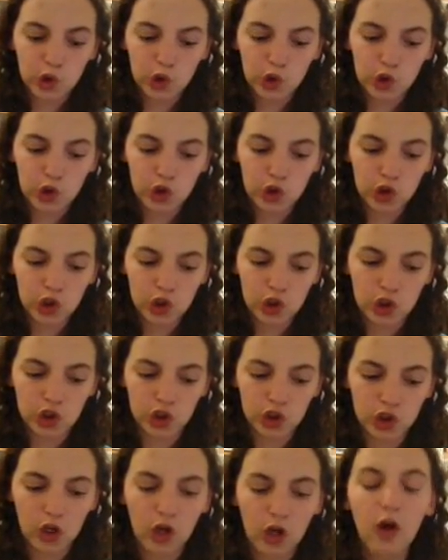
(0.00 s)

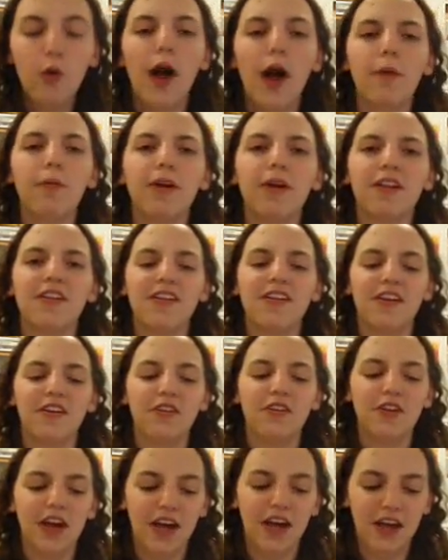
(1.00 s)
Yeah. Oh, I wanted to tell
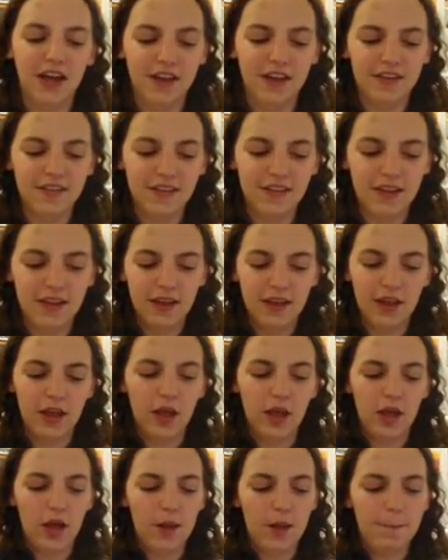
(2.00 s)
you guys
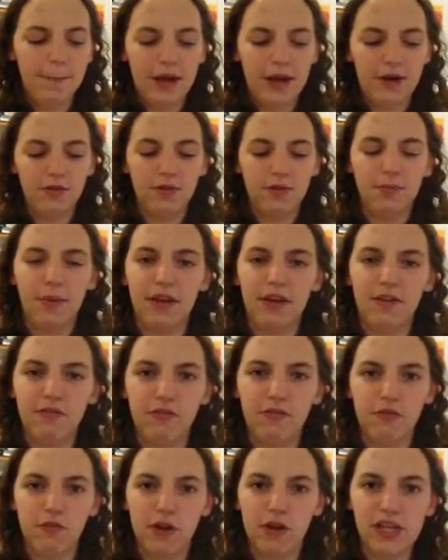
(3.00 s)
about my
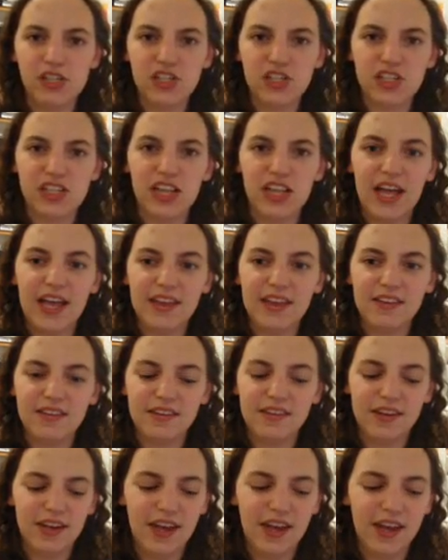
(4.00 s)
French class
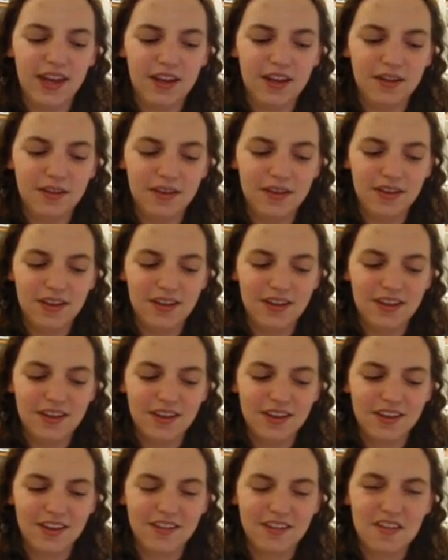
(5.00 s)
today.
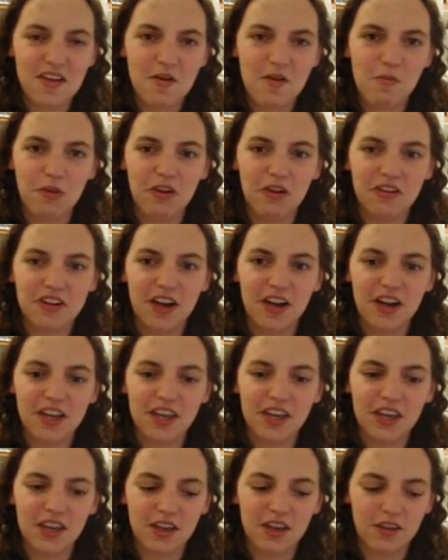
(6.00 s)
Because, we were
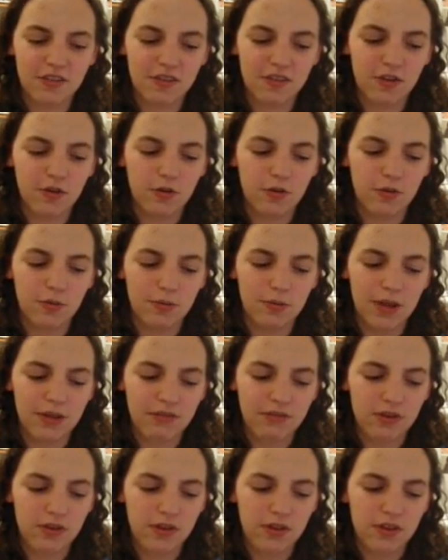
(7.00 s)
talking, so we
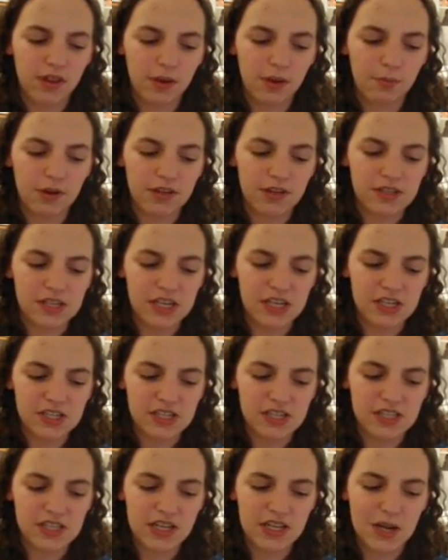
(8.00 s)
have to do these, like,
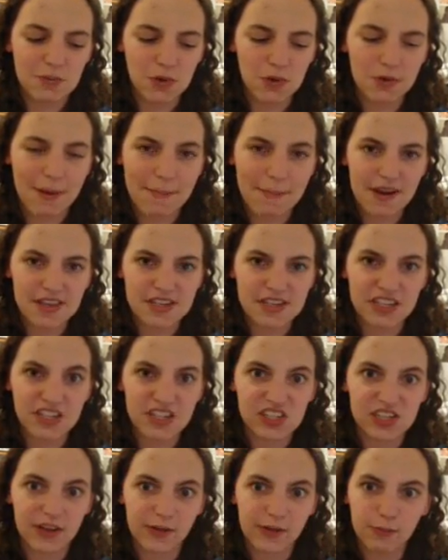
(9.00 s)
presentations, and I'm doing my
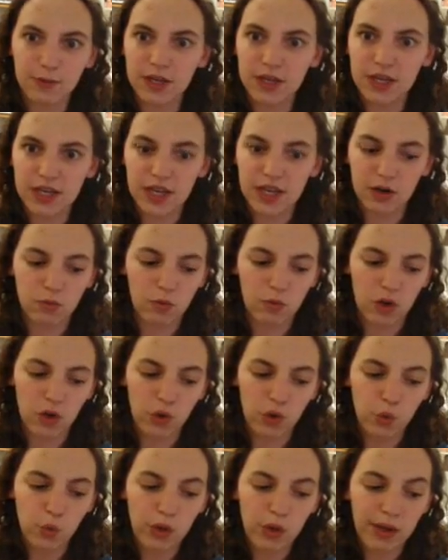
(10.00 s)
presentation next week, and I don't
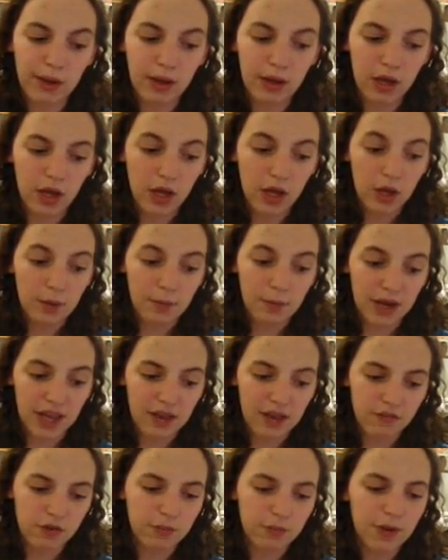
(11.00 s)
want to do it. But I
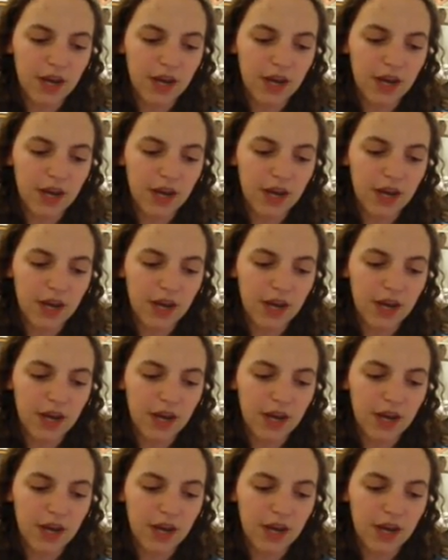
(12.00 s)
have to.